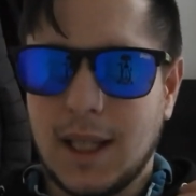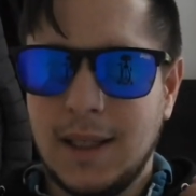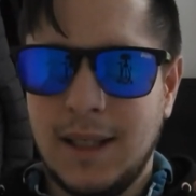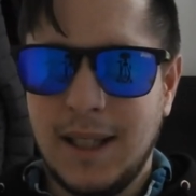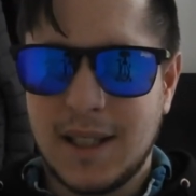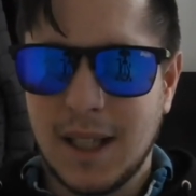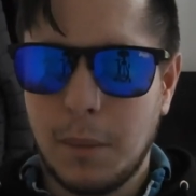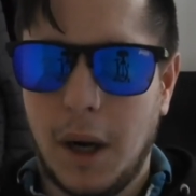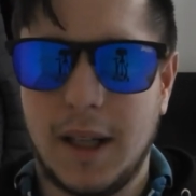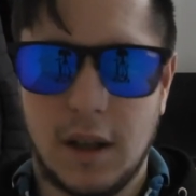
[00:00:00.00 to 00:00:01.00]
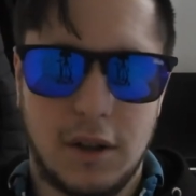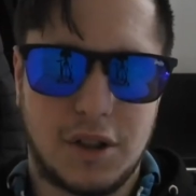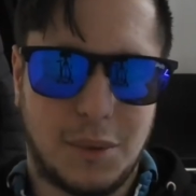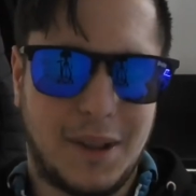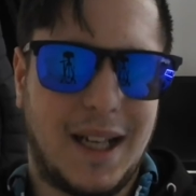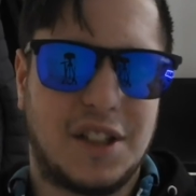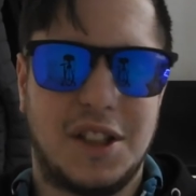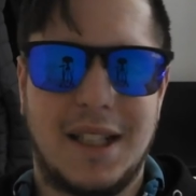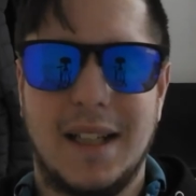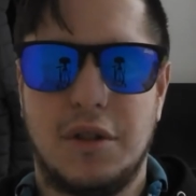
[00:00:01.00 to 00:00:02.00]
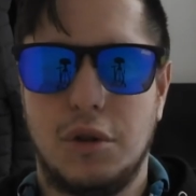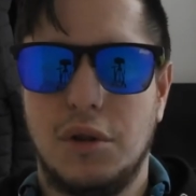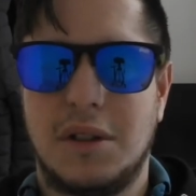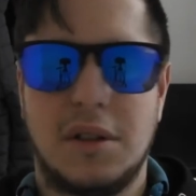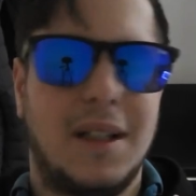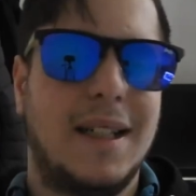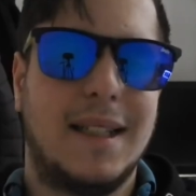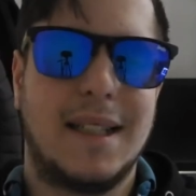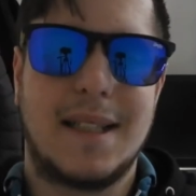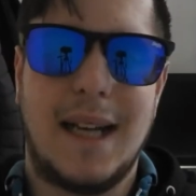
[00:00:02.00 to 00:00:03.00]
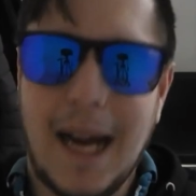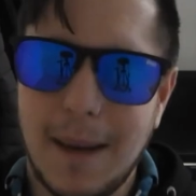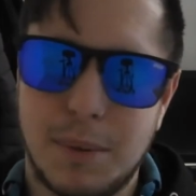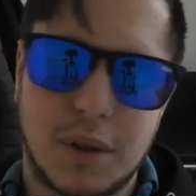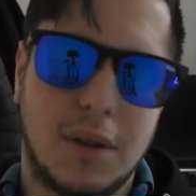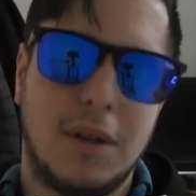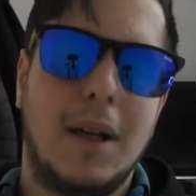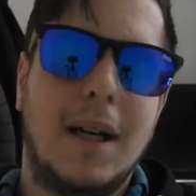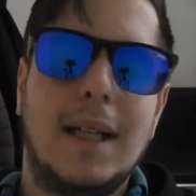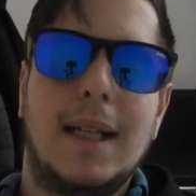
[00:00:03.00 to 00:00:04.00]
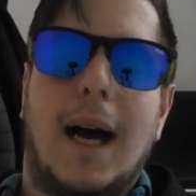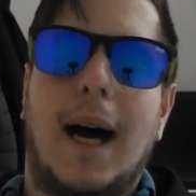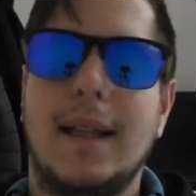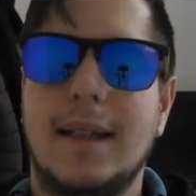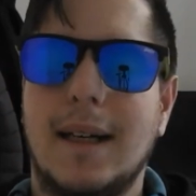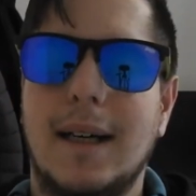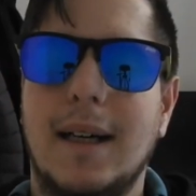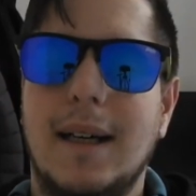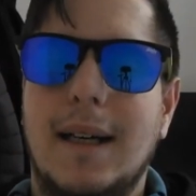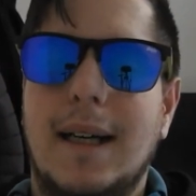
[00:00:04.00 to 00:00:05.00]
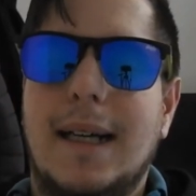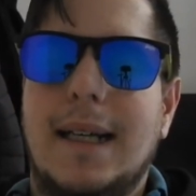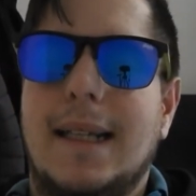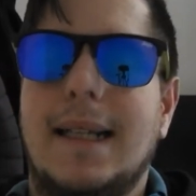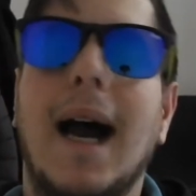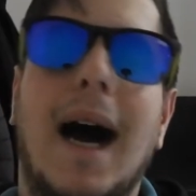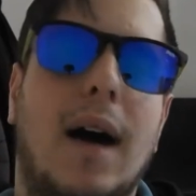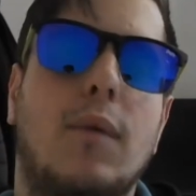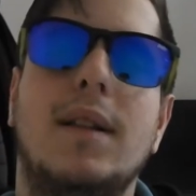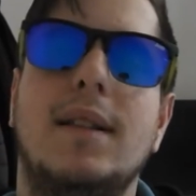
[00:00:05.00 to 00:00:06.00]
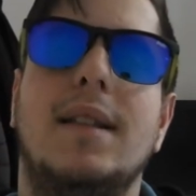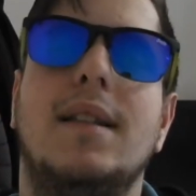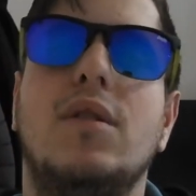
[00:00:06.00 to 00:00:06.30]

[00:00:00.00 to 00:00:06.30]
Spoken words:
the samurai ghosts that we actually get introduced in this episode. And yeah, I really did